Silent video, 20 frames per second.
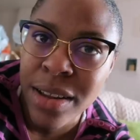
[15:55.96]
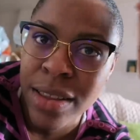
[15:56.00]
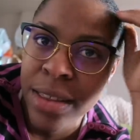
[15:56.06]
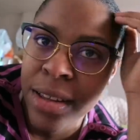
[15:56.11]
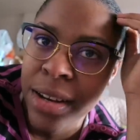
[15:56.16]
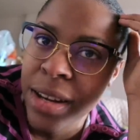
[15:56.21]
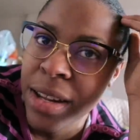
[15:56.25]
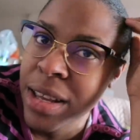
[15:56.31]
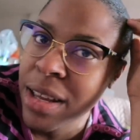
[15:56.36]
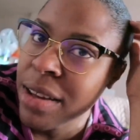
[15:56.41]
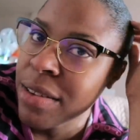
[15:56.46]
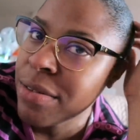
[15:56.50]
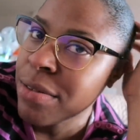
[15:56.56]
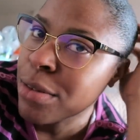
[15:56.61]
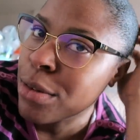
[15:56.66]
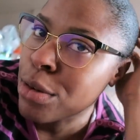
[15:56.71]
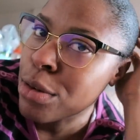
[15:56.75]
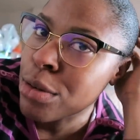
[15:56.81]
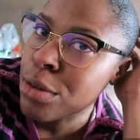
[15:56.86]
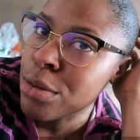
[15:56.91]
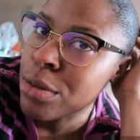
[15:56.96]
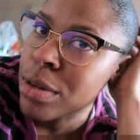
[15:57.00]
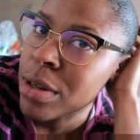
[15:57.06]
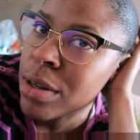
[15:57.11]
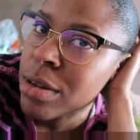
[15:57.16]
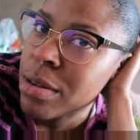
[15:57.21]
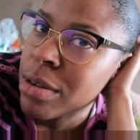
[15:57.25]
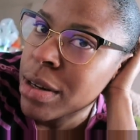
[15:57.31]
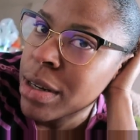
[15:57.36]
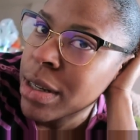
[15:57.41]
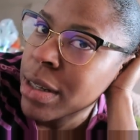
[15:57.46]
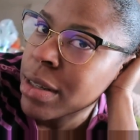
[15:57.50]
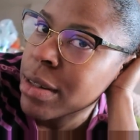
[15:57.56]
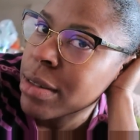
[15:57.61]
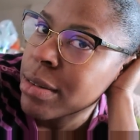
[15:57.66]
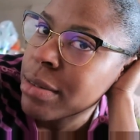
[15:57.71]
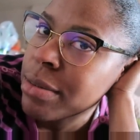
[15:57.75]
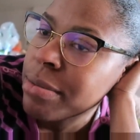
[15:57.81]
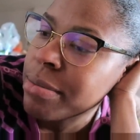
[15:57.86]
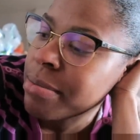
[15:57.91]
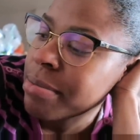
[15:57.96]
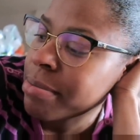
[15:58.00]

Another day of Corona Chronicle.